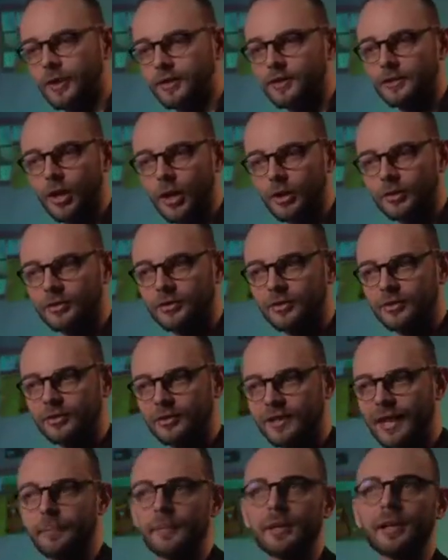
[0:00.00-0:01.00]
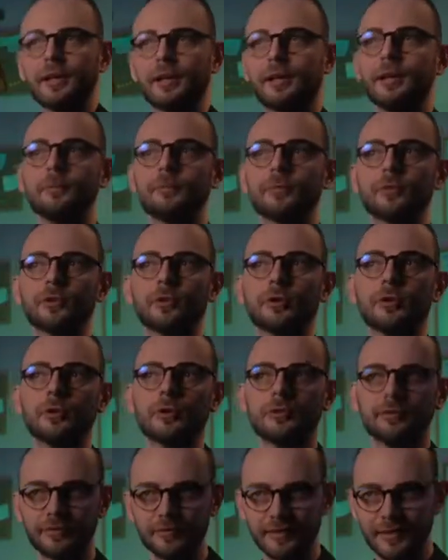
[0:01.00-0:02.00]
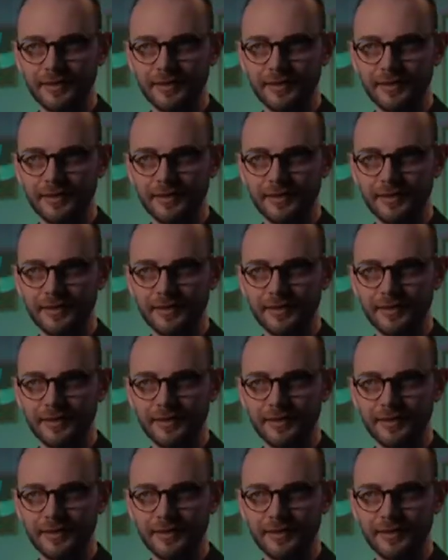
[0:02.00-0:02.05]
but not chemically, so if